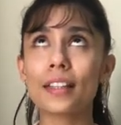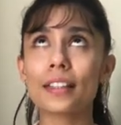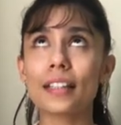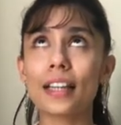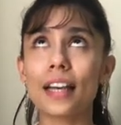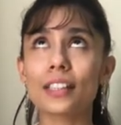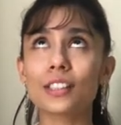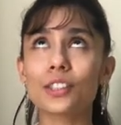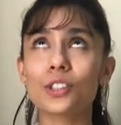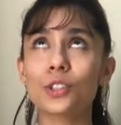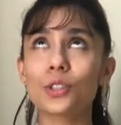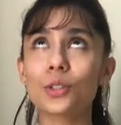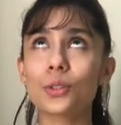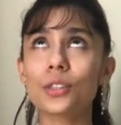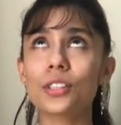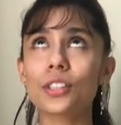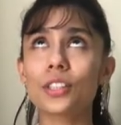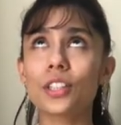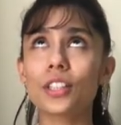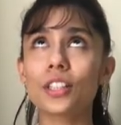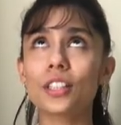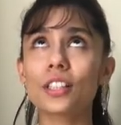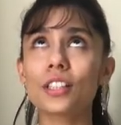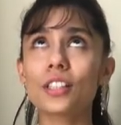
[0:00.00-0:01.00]
That's two
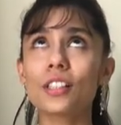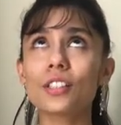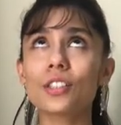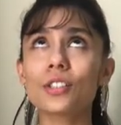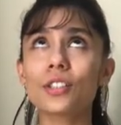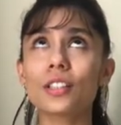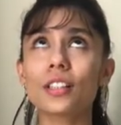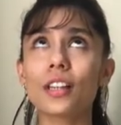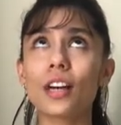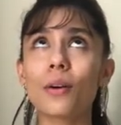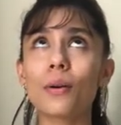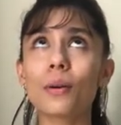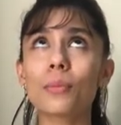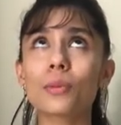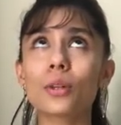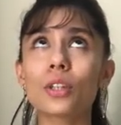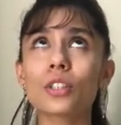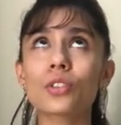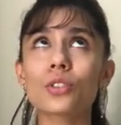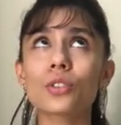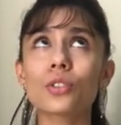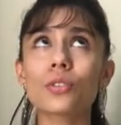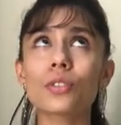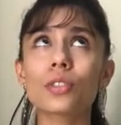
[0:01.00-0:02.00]
circles, so now I'm
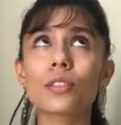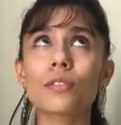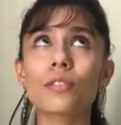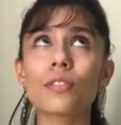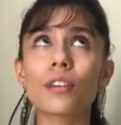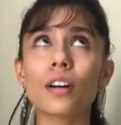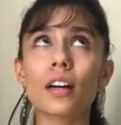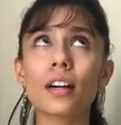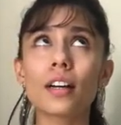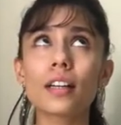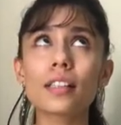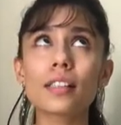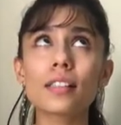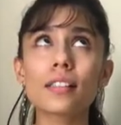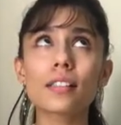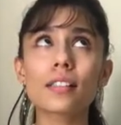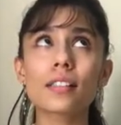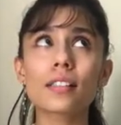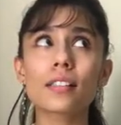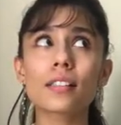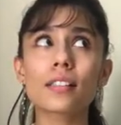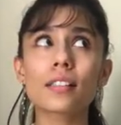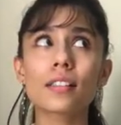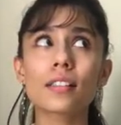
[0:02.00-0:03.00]
going to
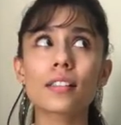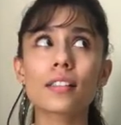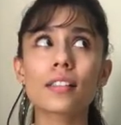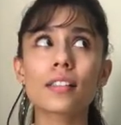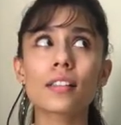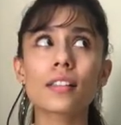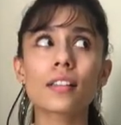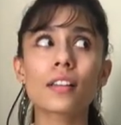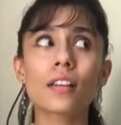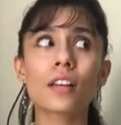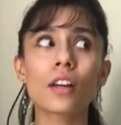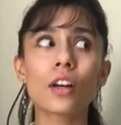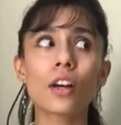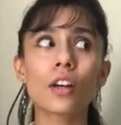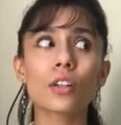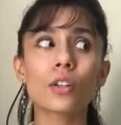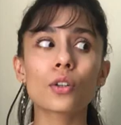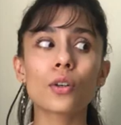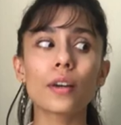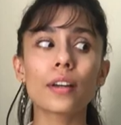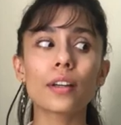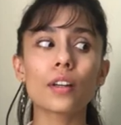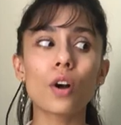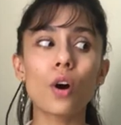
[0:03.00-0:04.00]
reverse,
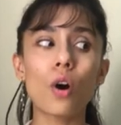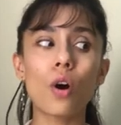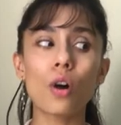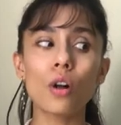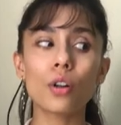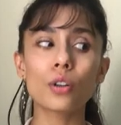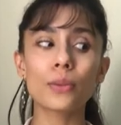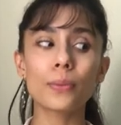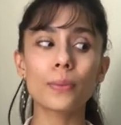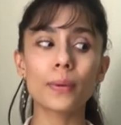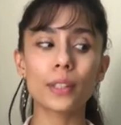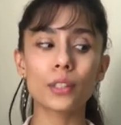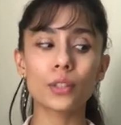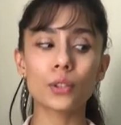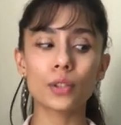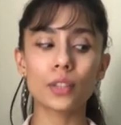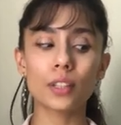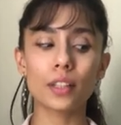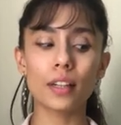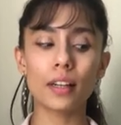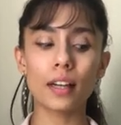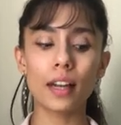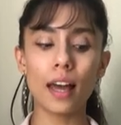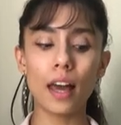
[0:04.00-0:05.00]
going all the way to
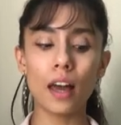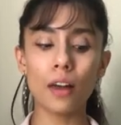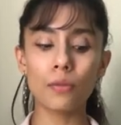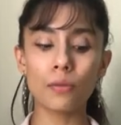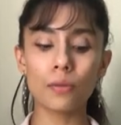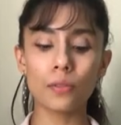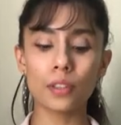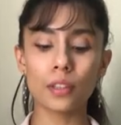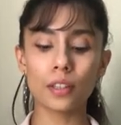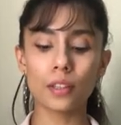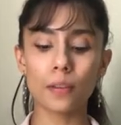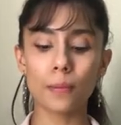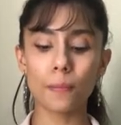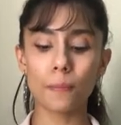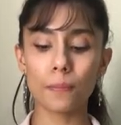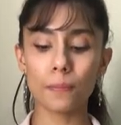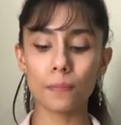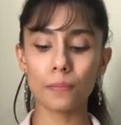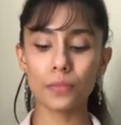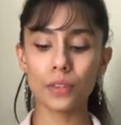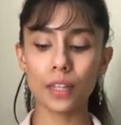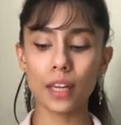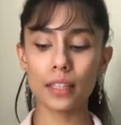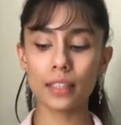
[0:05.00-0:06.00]
the left,
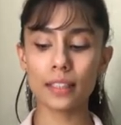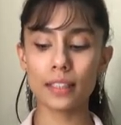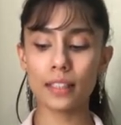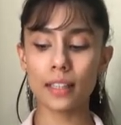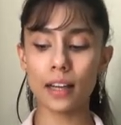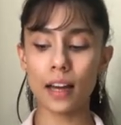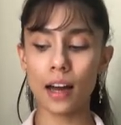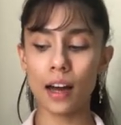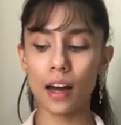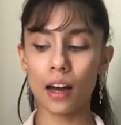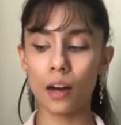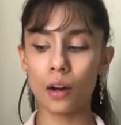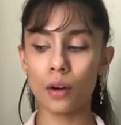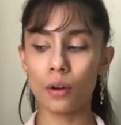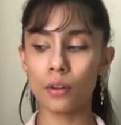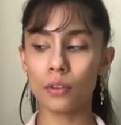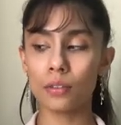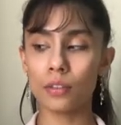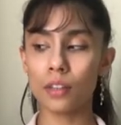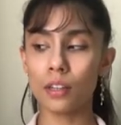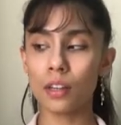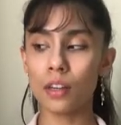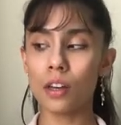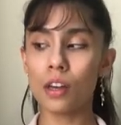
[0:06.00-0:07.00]

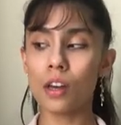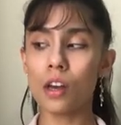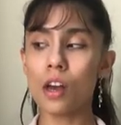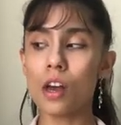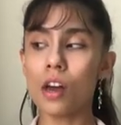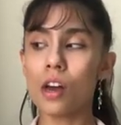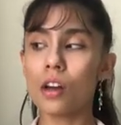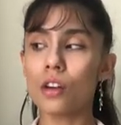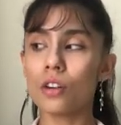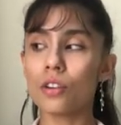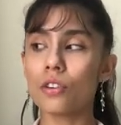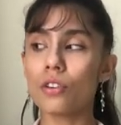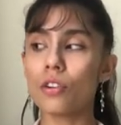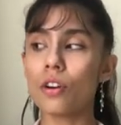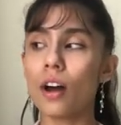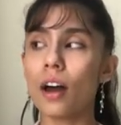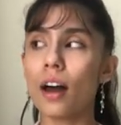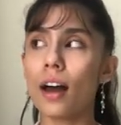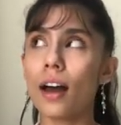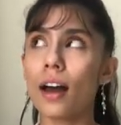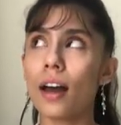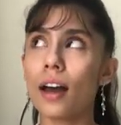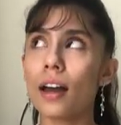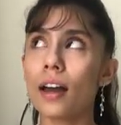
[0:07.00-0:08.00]
down,
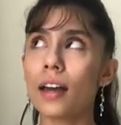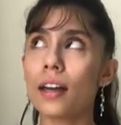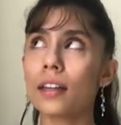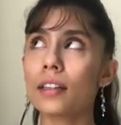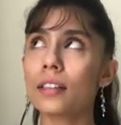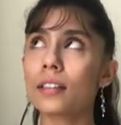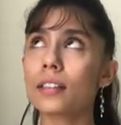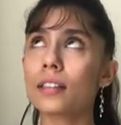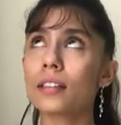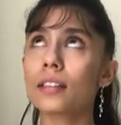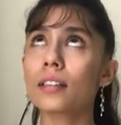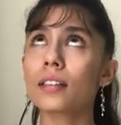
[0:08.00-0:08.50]
right,